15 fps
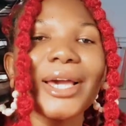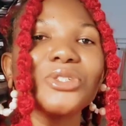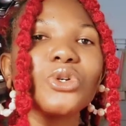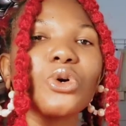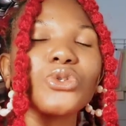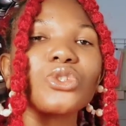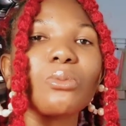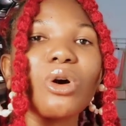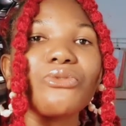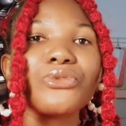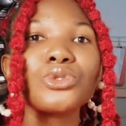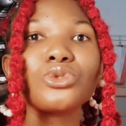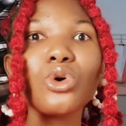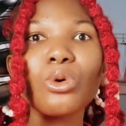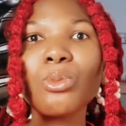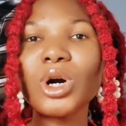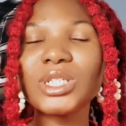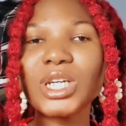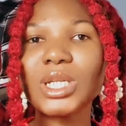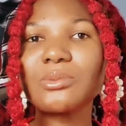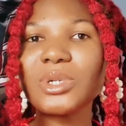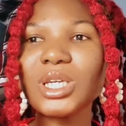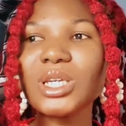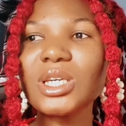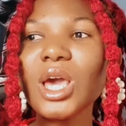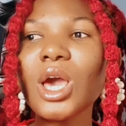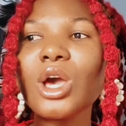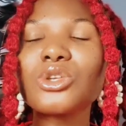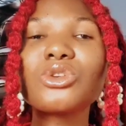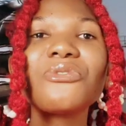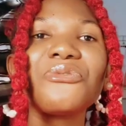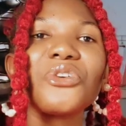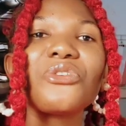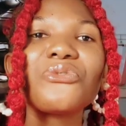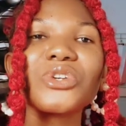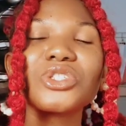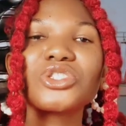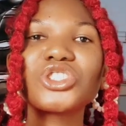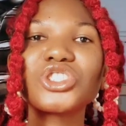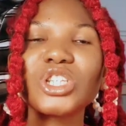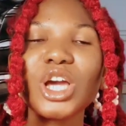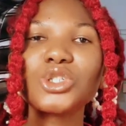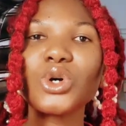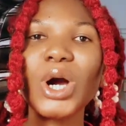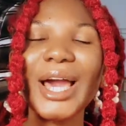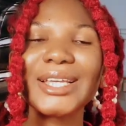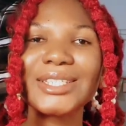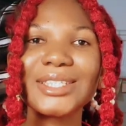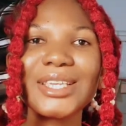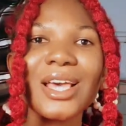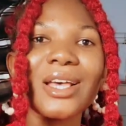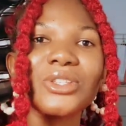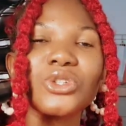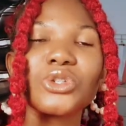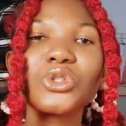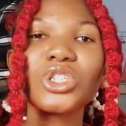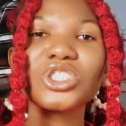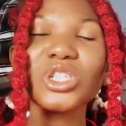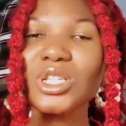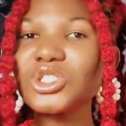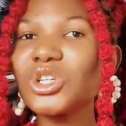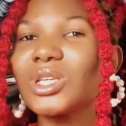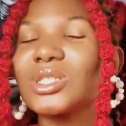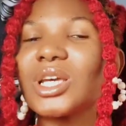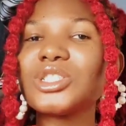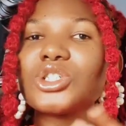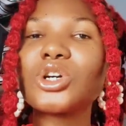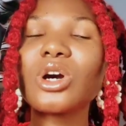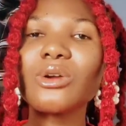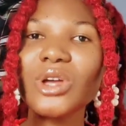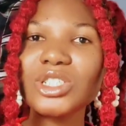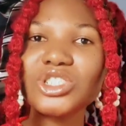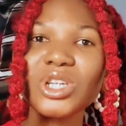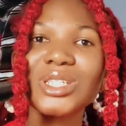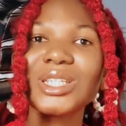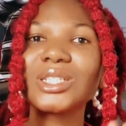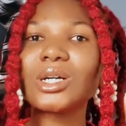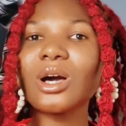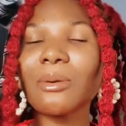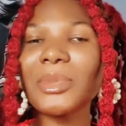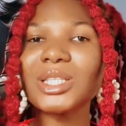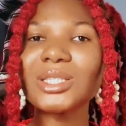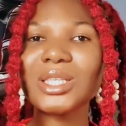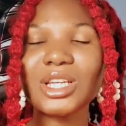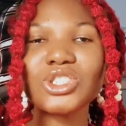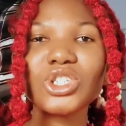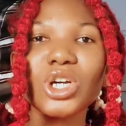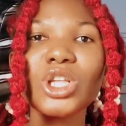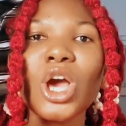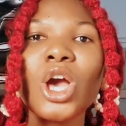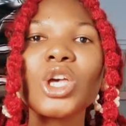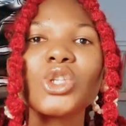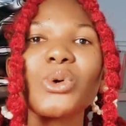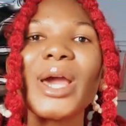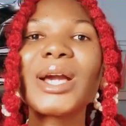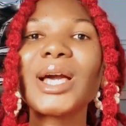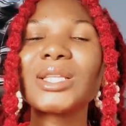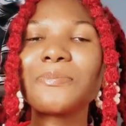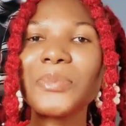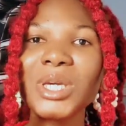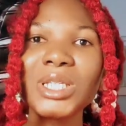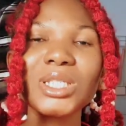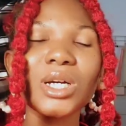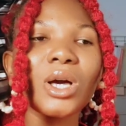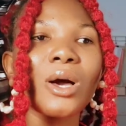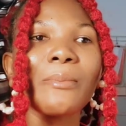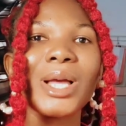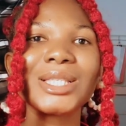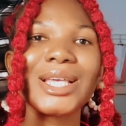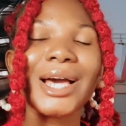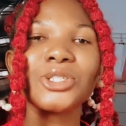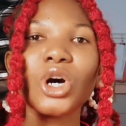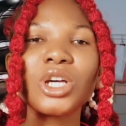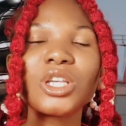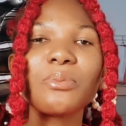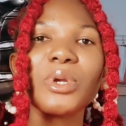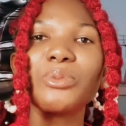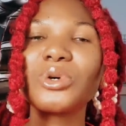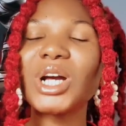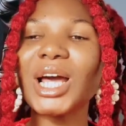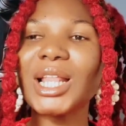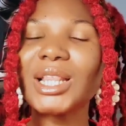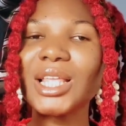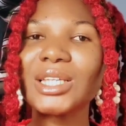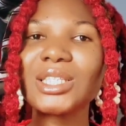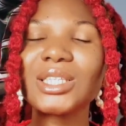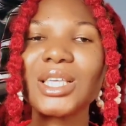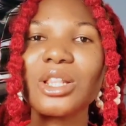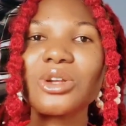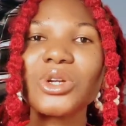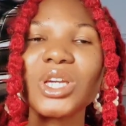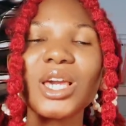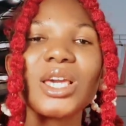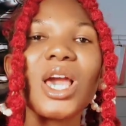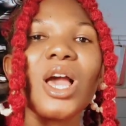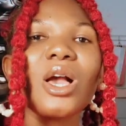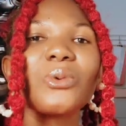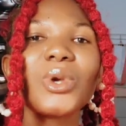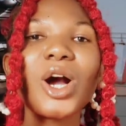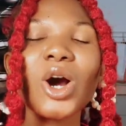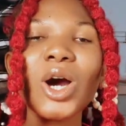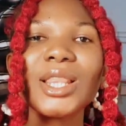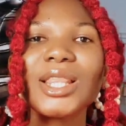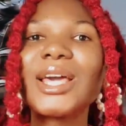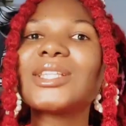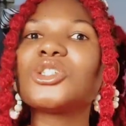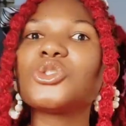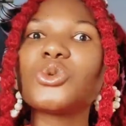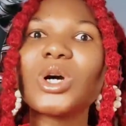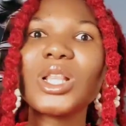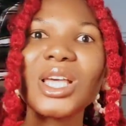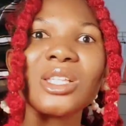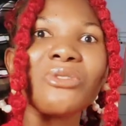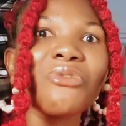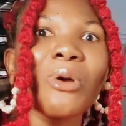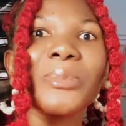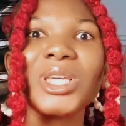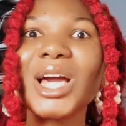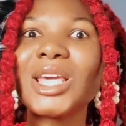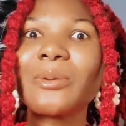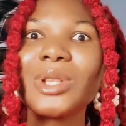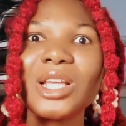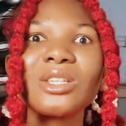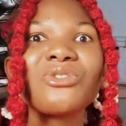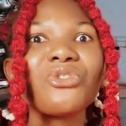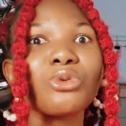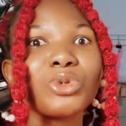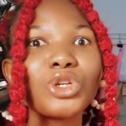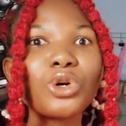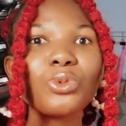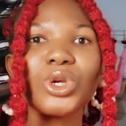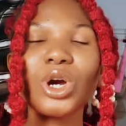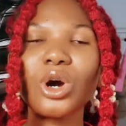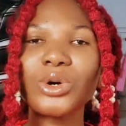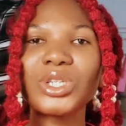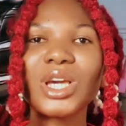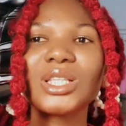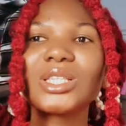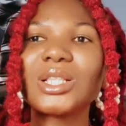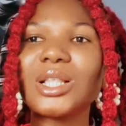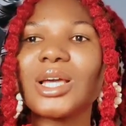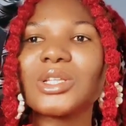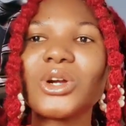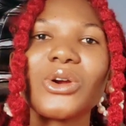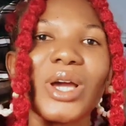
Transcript: I know some of you know more than me, so feel free to share your ideas, your suggestions and your corrections in the comment section, so I can pin the comments and other people can learn together. Okay, we are all learning. You are learning from me, I am learning from you. We are all here to learn.